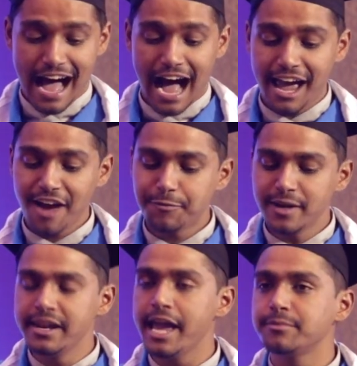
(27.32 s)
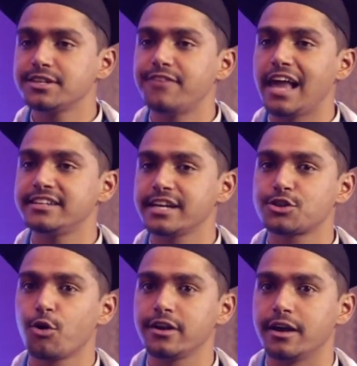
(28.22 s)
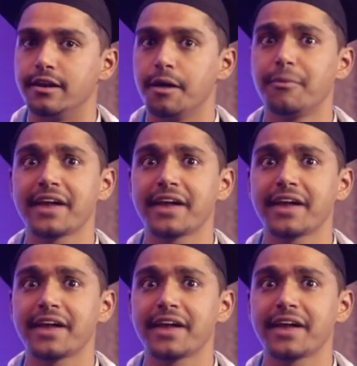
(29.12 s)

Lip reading: I have been named the valedictorian,